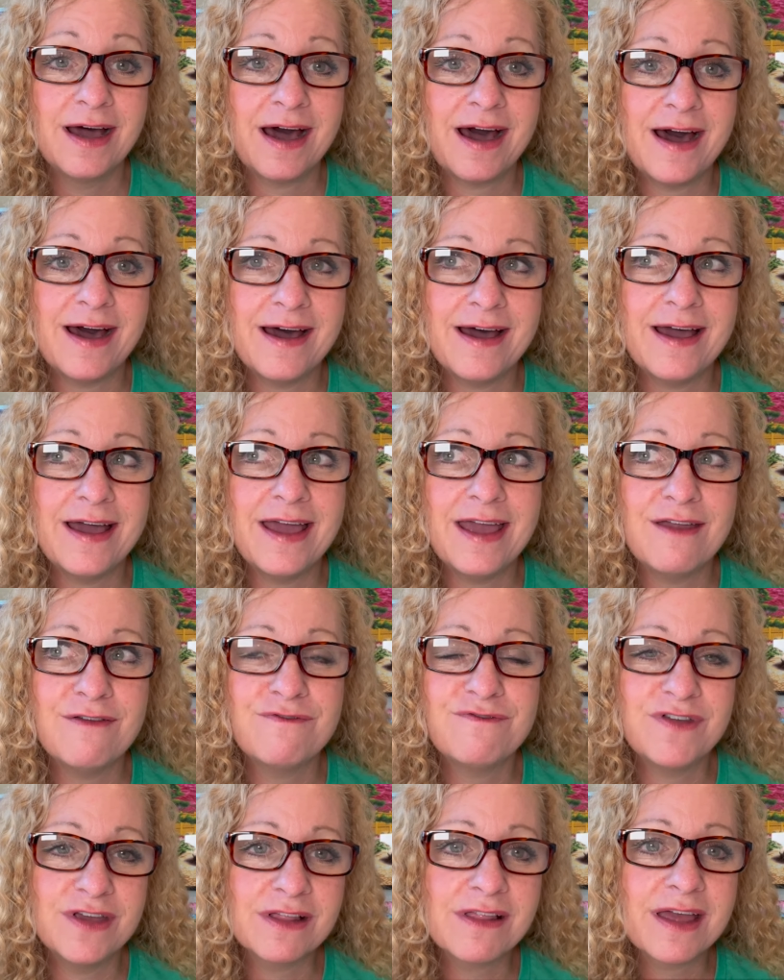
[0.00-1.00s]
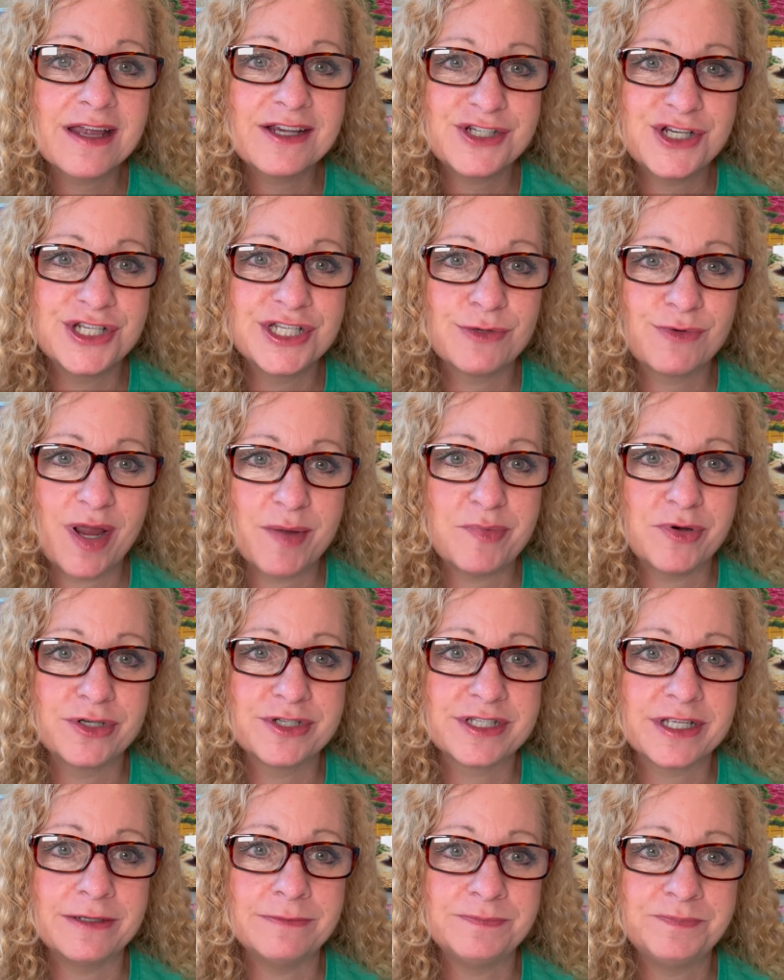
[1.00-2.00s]
I feel like she's the right
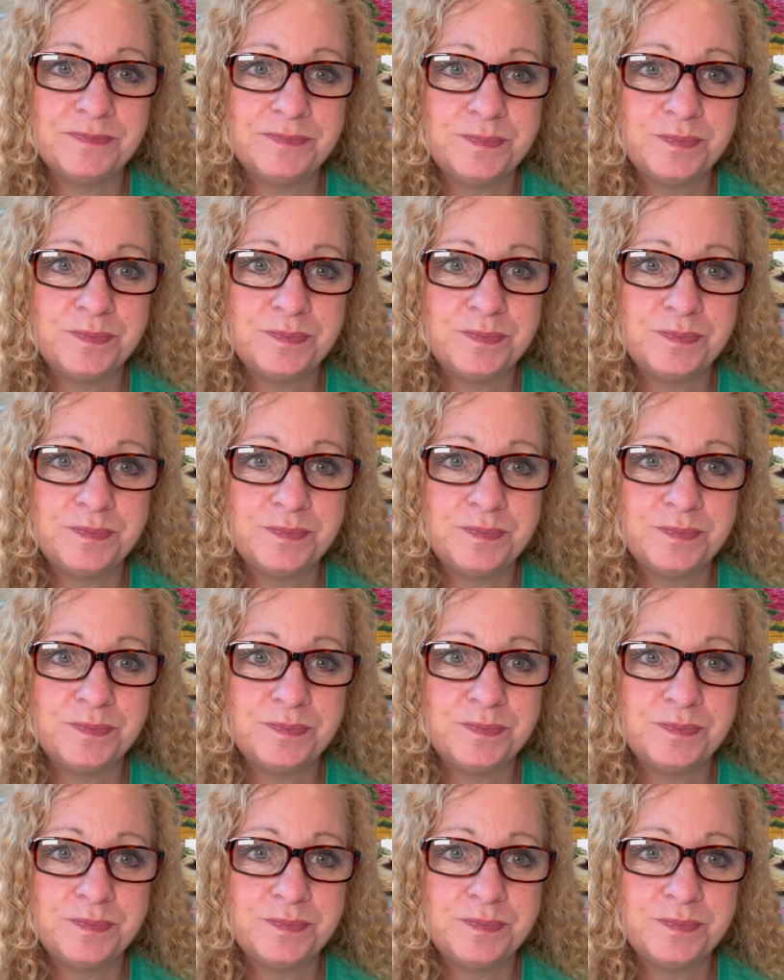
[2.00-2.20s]
person.